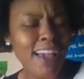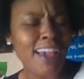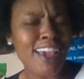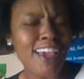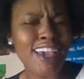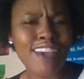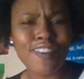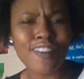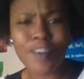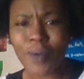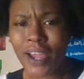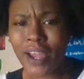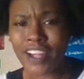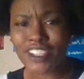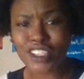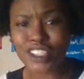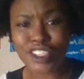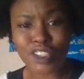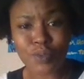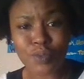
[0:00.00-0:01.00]
If you
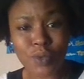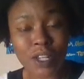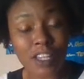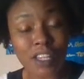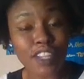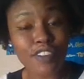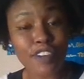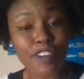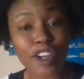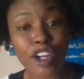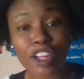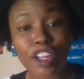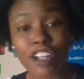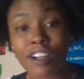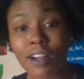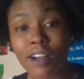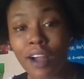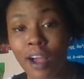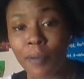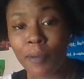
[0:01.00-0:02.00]
actually just want to leave your girl a
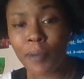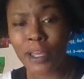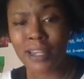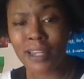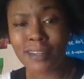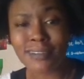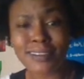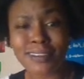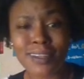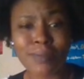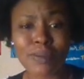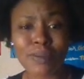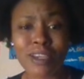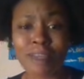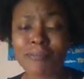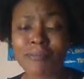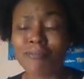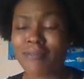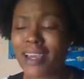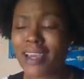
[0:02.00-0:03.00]
comment, send me a
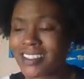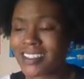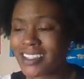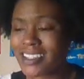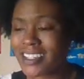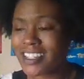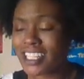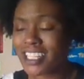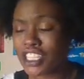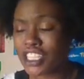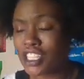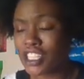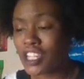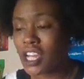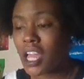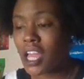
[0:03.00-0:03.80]
message,